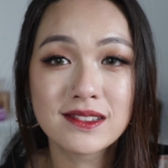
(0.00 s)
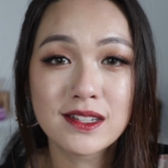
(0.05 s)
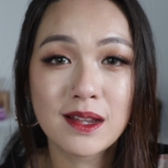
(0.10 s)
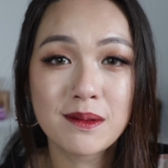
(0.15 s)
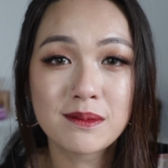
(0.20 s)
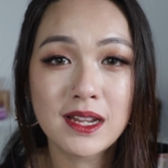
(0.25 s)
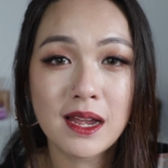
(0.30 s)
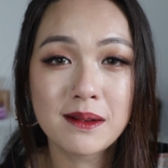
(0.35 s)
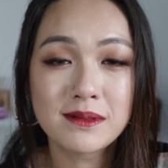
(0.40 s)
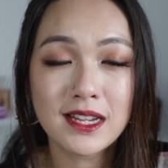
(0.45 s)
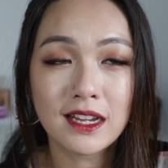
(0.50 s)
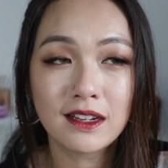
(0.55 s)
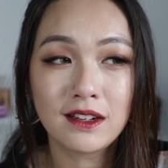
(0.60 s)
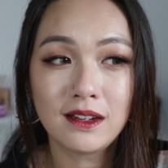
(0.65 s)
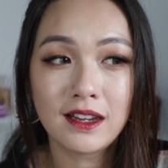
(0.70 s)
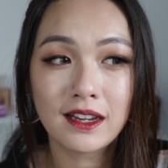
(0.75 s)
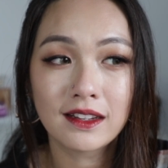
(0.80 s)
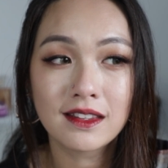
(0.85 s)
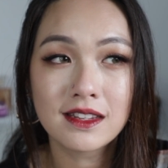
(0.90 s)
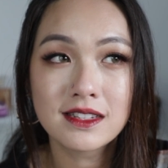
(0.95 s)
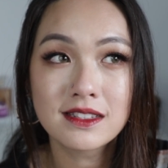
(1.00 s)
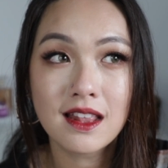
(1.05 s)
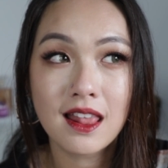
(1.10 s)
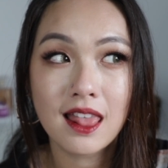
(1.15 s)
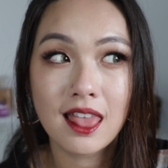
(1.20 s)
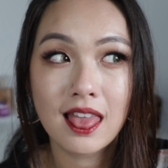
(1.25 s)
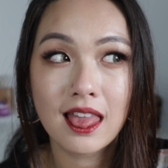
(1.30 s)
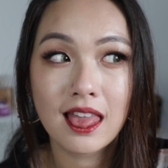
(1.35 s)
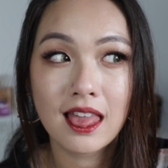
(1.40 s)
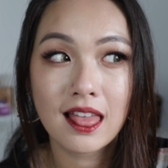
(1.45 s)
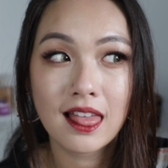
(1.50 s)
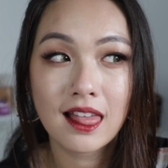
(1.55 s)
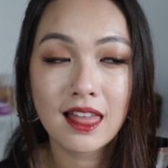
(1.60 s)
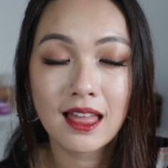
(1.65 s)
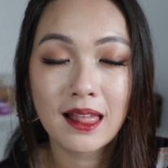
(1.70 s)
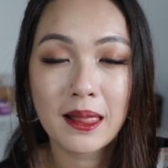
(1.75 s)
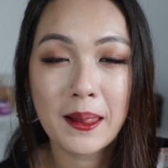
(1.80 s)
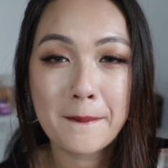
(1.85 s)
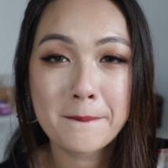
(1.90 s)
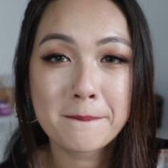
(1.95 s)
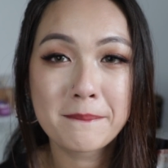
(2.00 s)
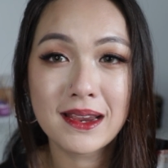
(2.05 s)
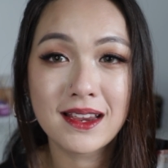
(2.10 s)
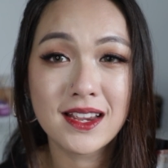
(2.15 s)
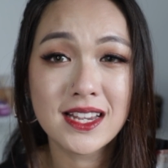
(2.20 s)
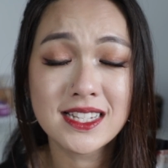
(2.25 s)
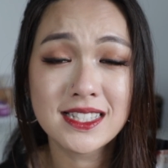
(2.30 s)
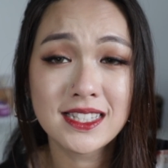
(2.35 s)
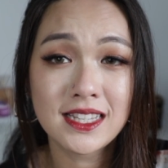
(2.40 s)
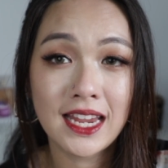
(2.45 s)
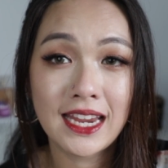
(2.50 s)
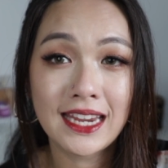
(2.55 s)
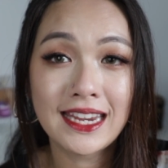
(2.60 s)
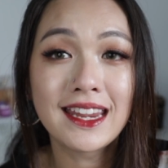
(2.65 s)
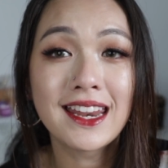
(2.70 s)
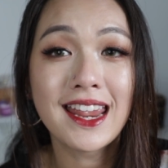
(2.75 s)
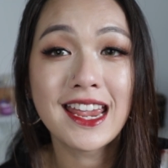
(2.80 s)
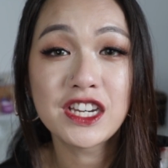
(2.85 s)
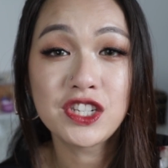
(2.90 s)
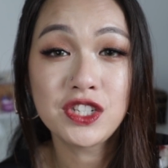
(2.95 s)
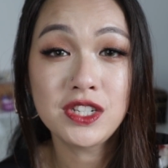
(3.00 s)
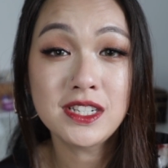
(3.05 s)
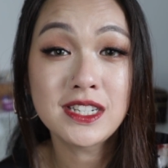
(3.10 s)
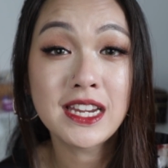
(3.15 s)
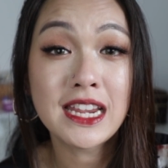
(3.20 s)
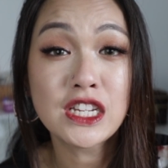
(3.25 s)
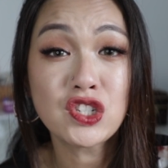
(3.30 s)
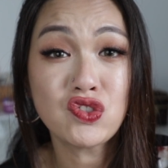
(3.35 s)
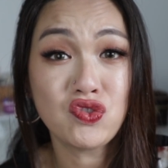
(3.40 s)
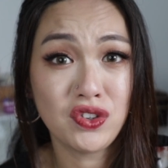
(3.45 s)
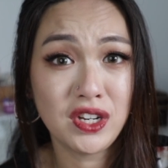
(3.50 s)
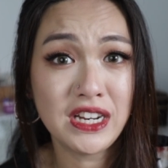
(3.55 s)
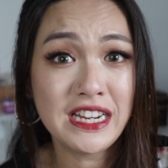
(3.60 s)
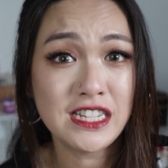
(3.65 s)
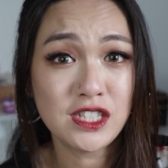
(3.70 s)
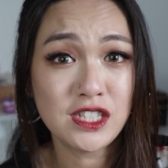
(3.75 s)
Sometimes I go like this because like it actually tastes really